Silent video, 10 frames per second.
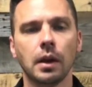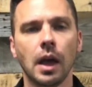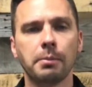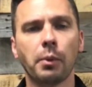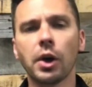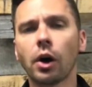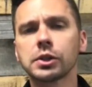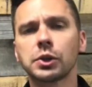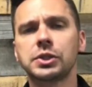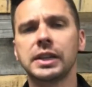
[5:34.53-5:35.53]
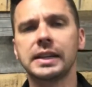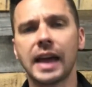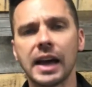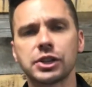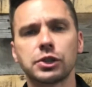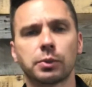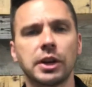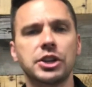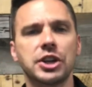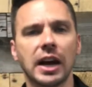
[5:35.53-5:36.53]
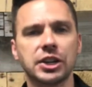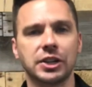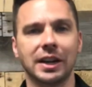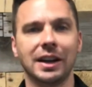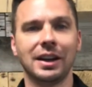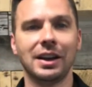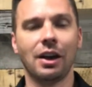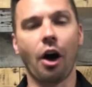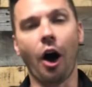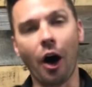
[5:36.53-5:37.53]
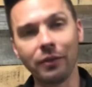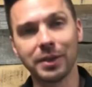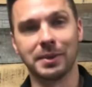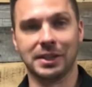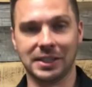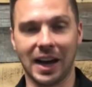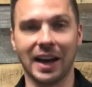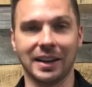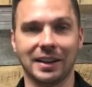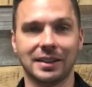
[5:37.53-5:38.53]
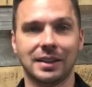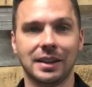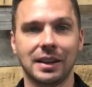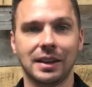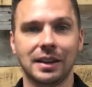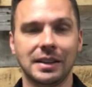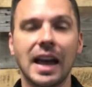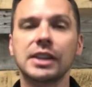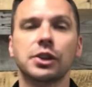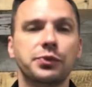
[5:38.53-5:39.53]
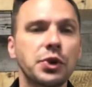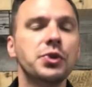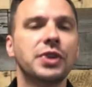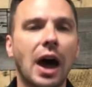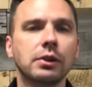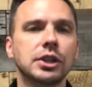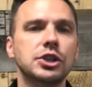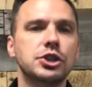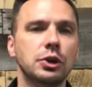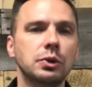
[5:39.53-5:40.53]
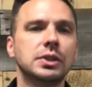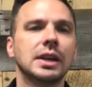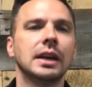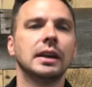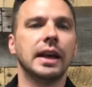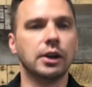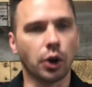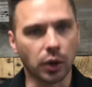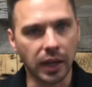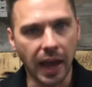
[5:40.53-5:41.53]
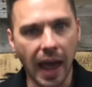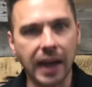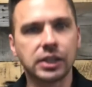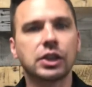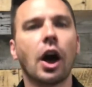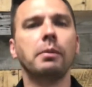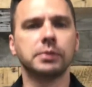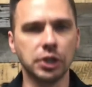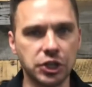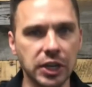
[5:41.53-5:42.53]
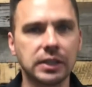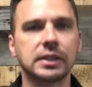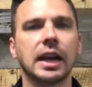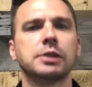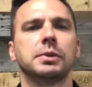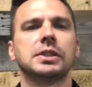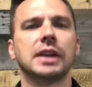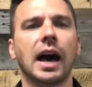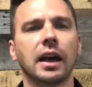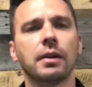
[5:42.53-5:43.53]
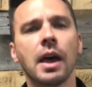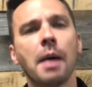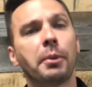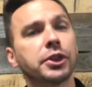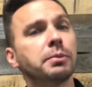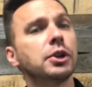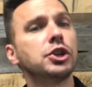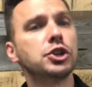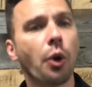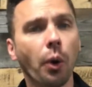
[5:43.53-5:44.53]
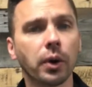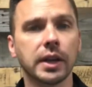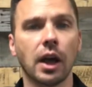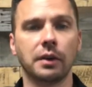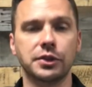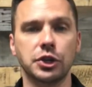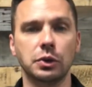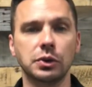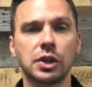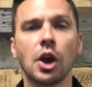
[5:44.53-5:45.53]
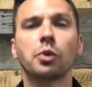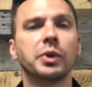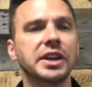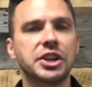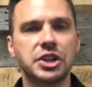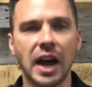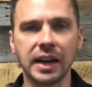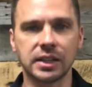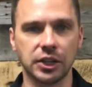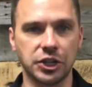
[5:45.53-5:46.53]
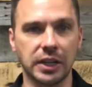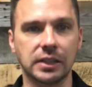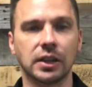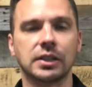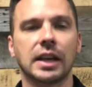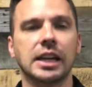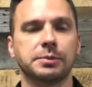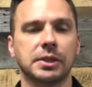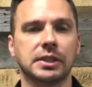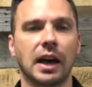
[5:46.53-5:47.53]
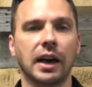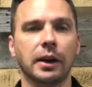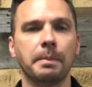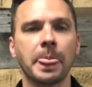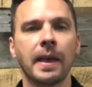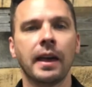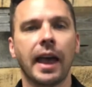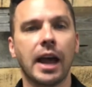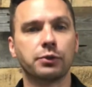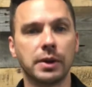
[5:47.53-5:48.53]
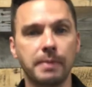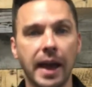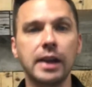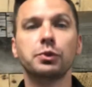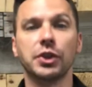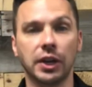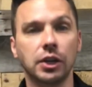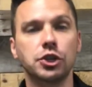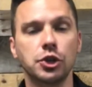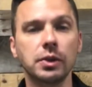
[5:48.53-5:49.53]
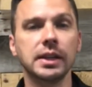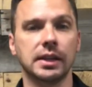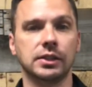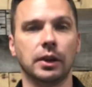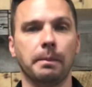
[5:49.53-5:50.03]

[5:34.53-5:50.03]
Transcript: But we also see national rejection of the Messiah. Yes, a few thousand Jews in early Acts come to Jesus as Messiah, but the majority of Jews reject Jesus as Messiah and remained within Judaism.